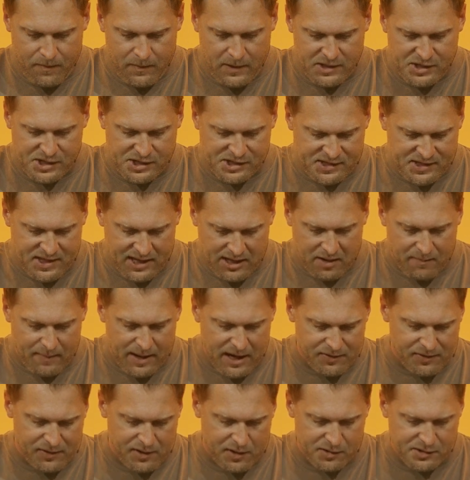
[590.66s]
Just think
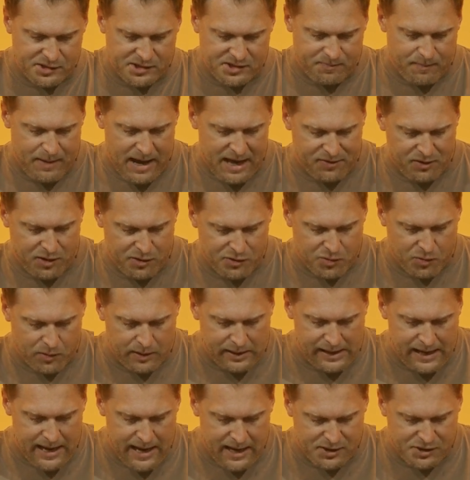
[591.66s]
about those. Matthew
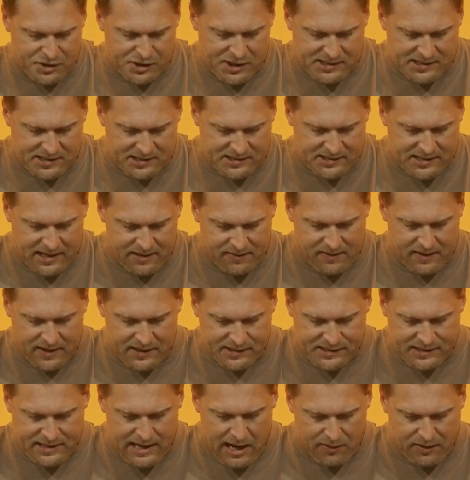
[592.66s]
28, Jesus said
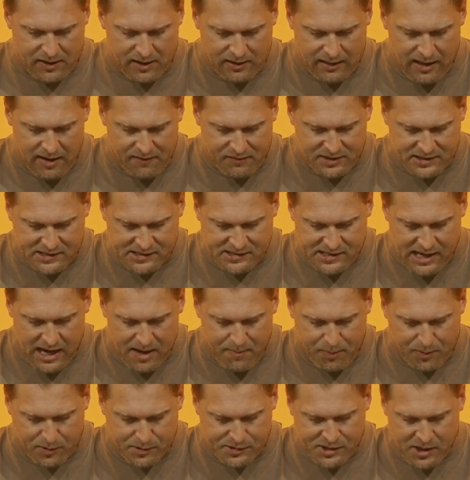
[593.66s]
this Now the 11
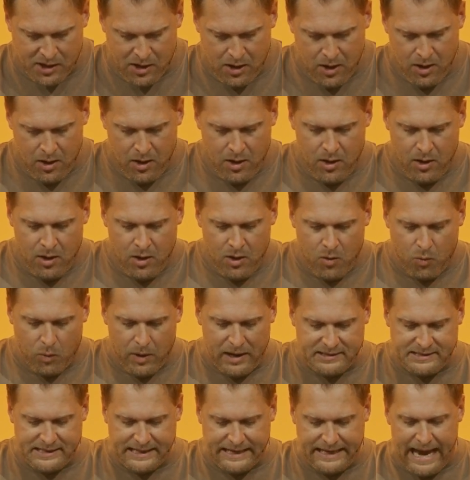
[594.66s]
disciples
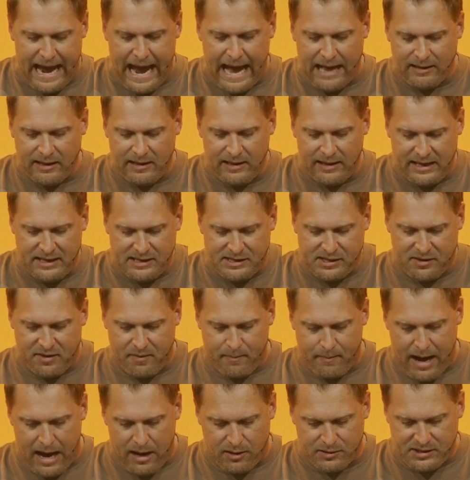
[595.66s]
went to Galilee to the
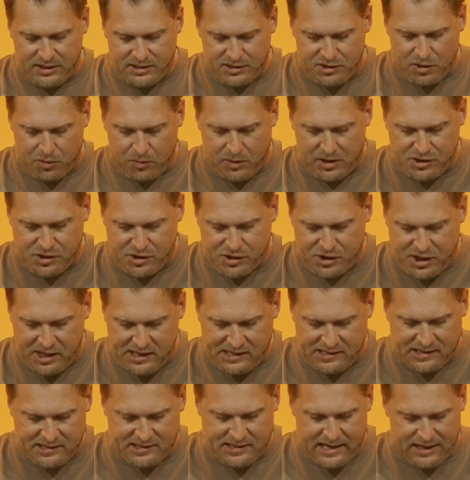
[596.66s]
mountain to which
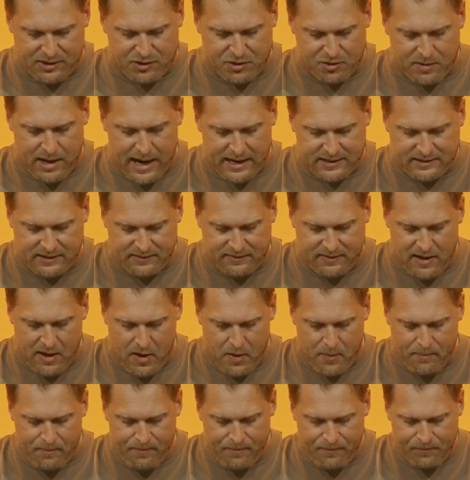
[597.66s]
Jesus had directed
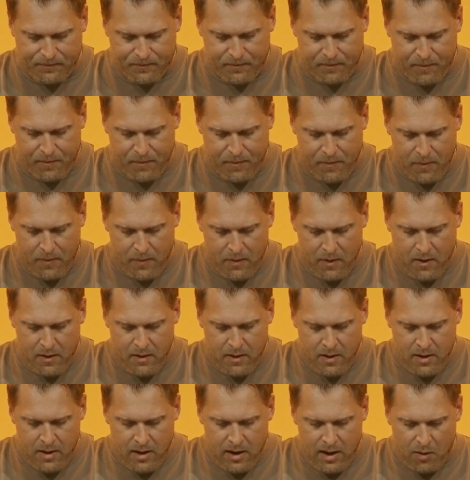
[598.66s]
them.
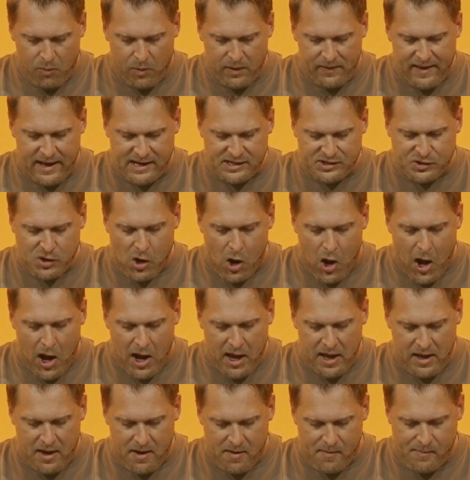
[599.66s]
And when they saw
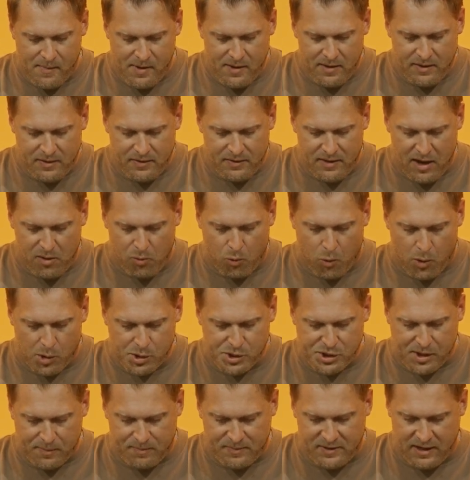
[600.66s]
him, they
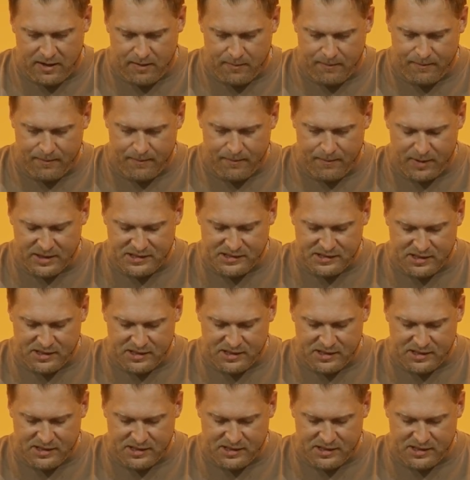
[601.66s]
worshiped him, but